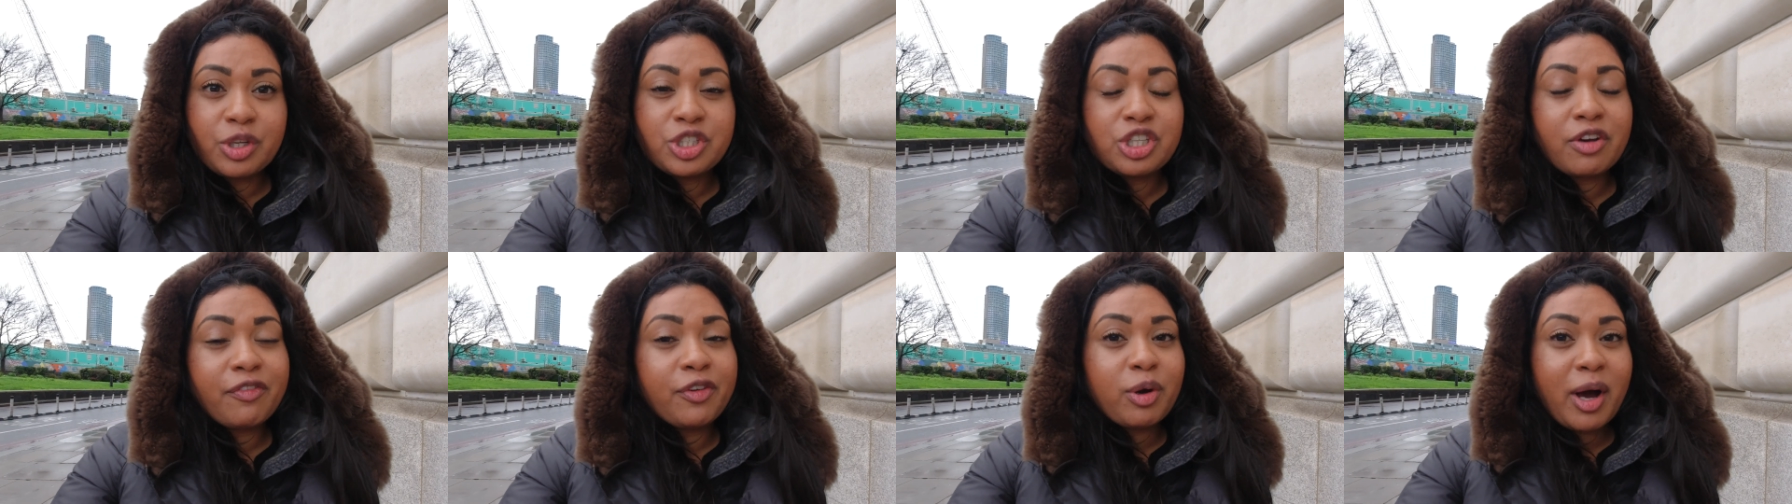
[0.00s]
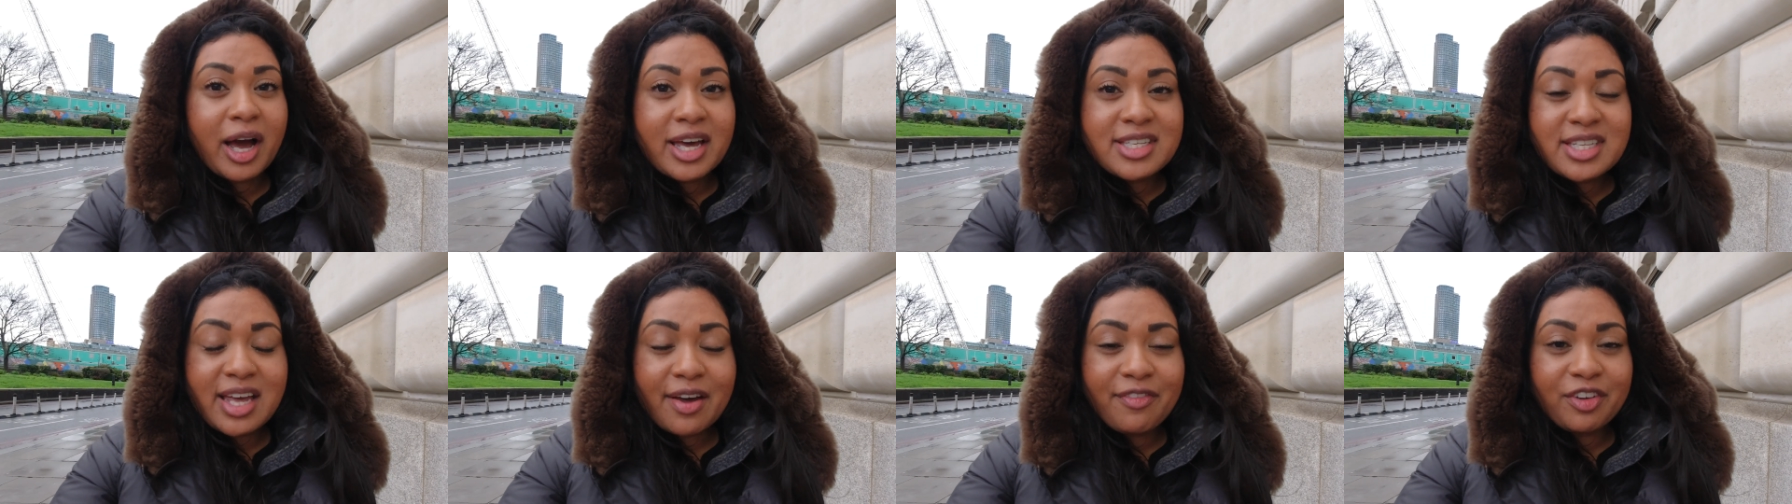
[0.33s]
which if you
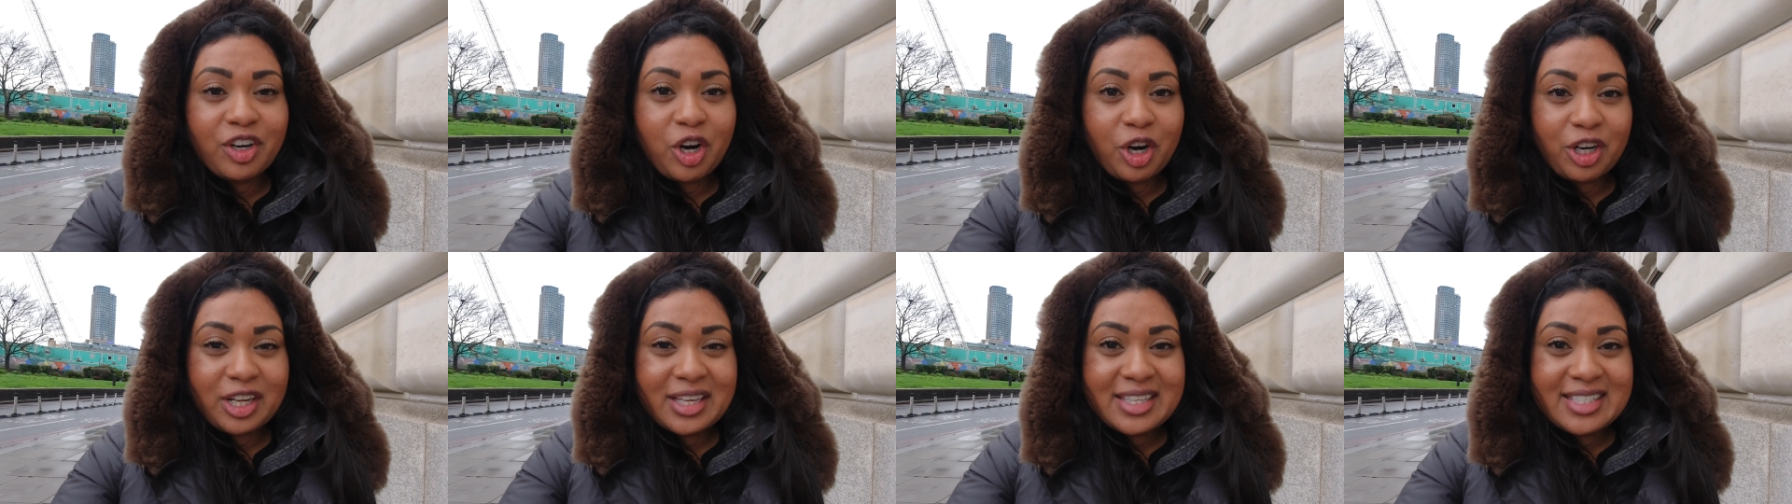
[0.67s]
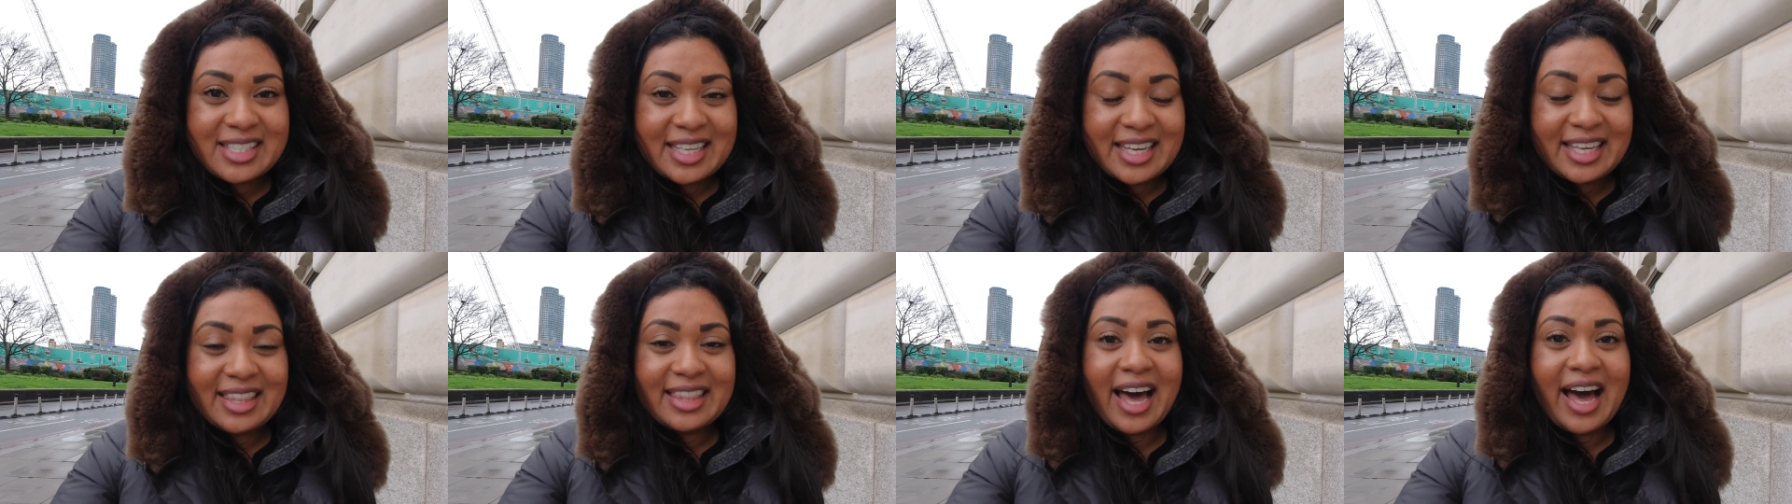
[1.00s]
guys haven't already
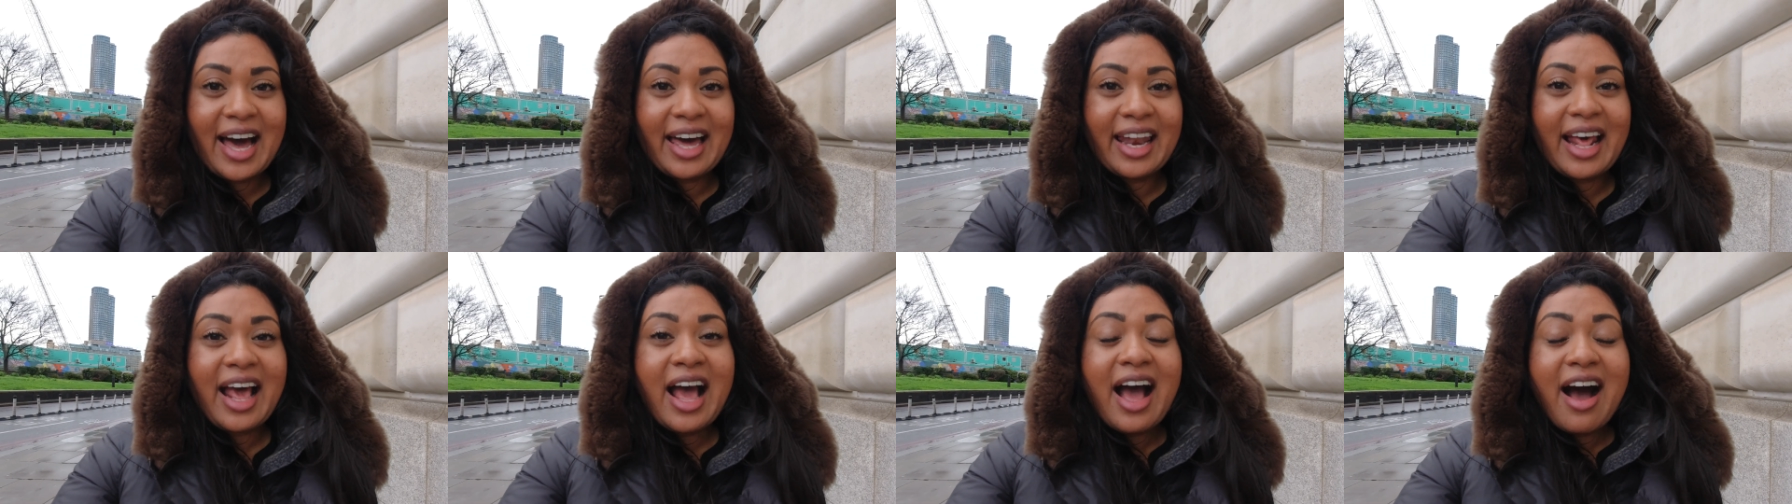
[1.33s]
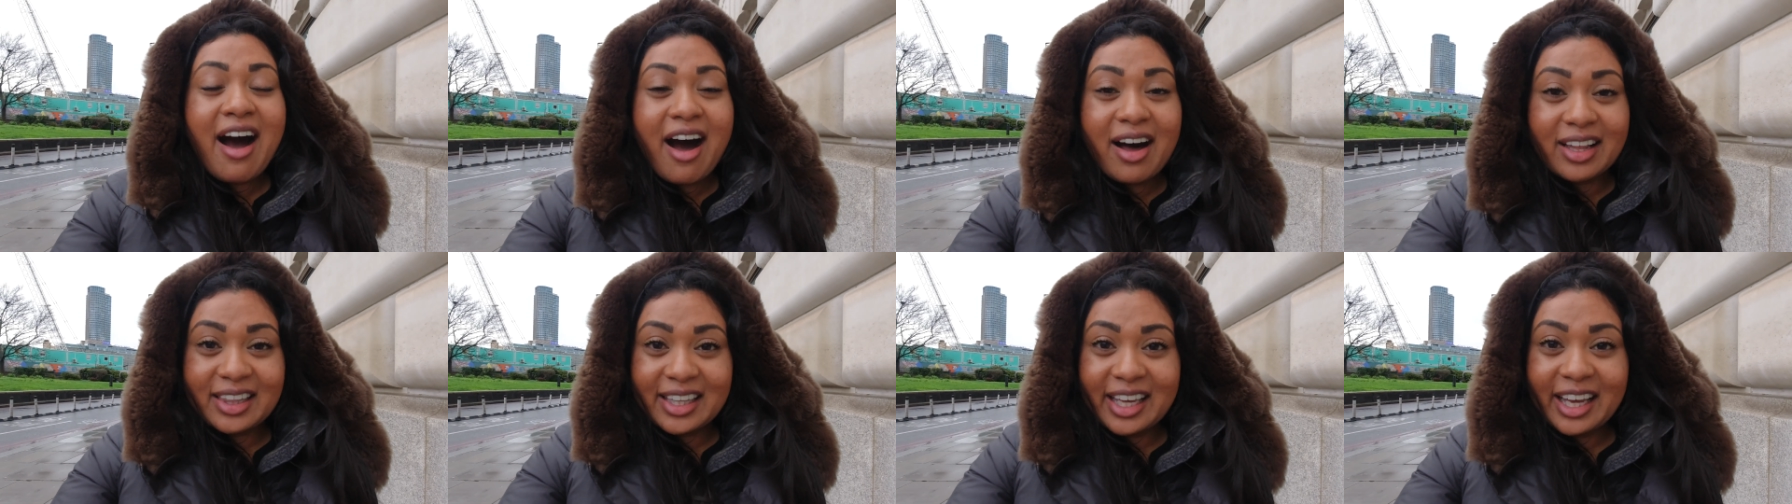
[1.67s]
seen that,
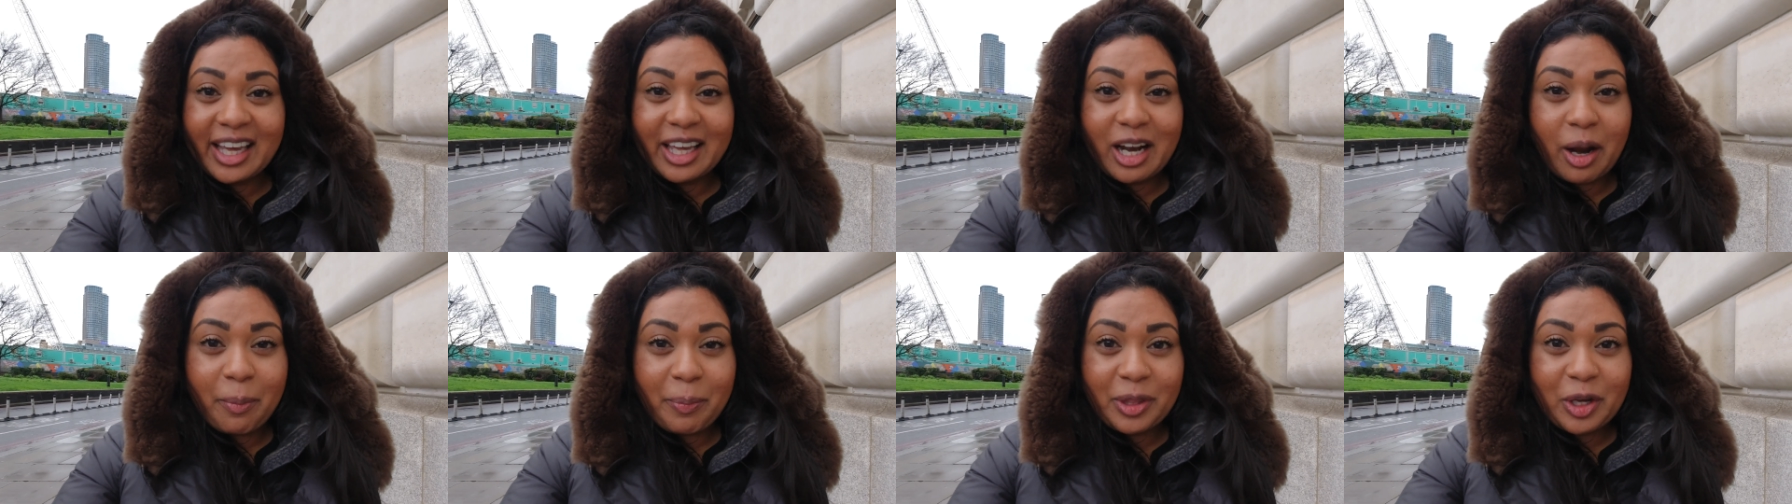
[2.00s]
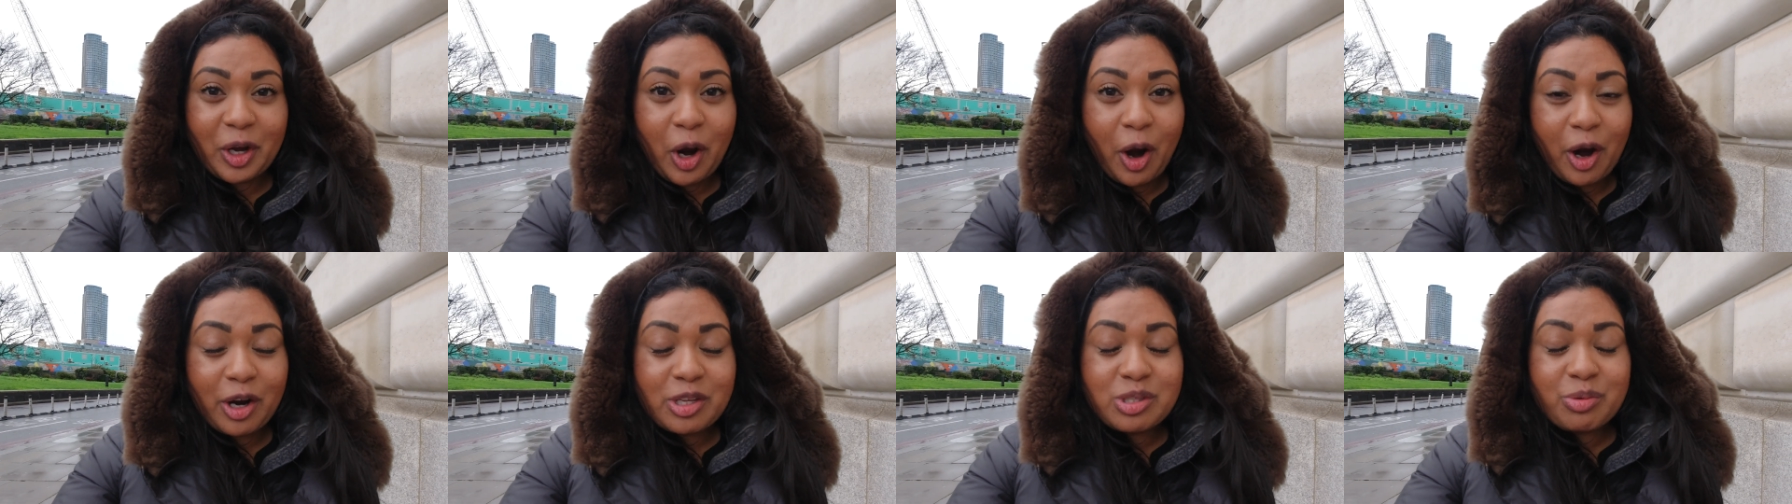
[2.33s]
I'll link it up in
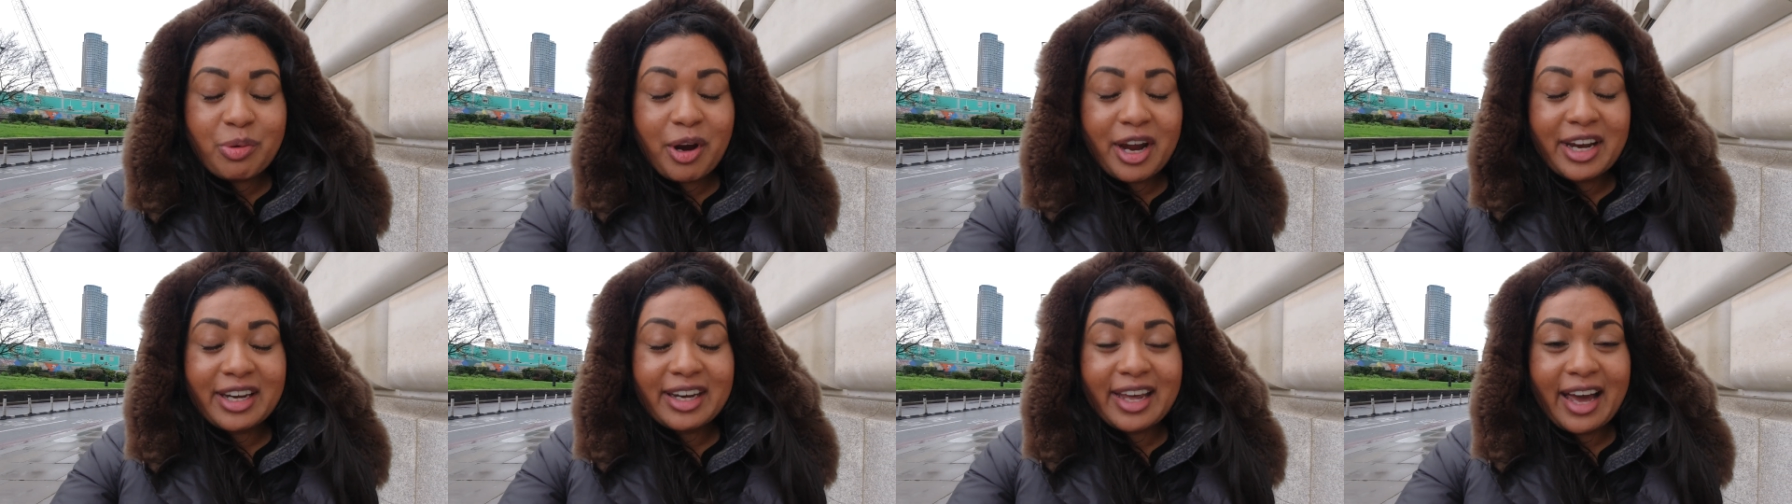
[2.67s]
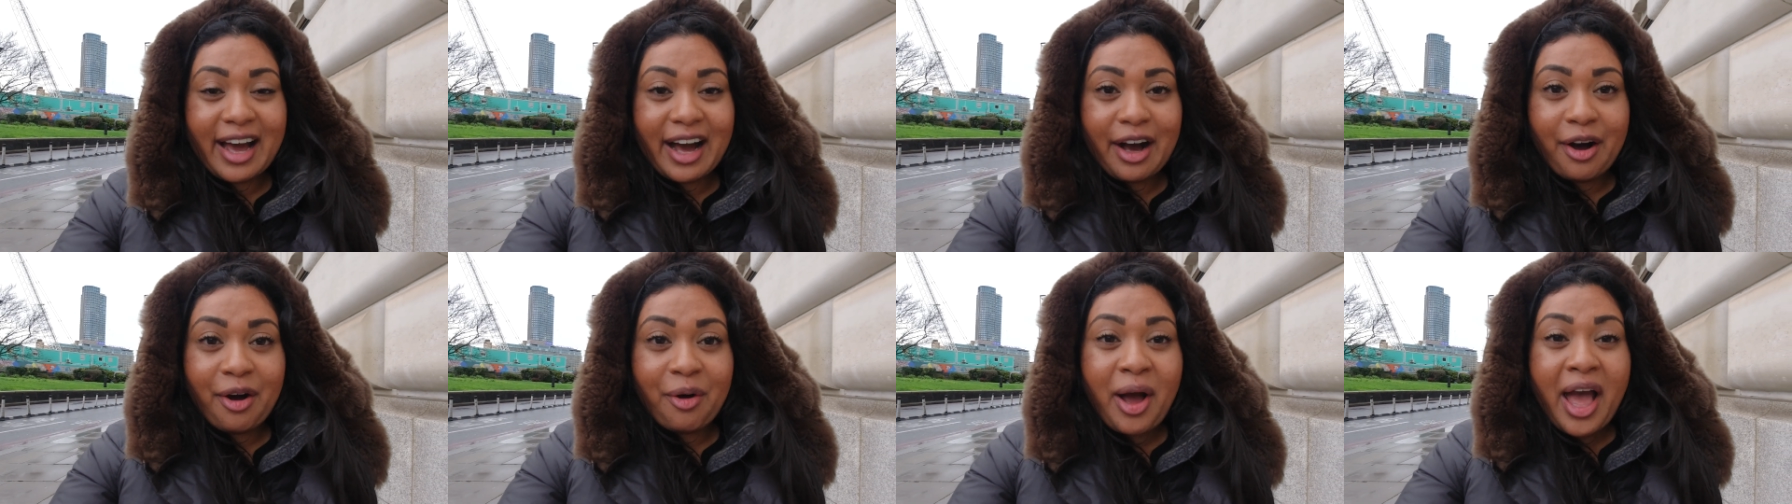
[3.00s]
the cards right
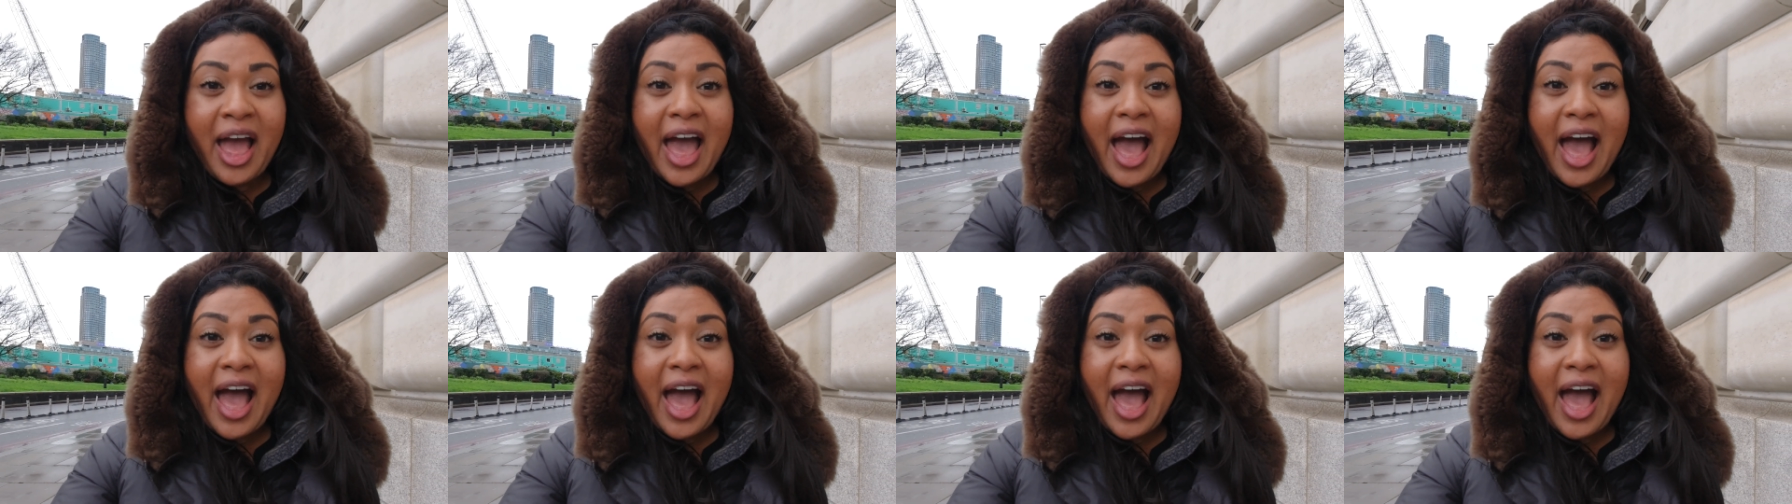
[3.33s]
now.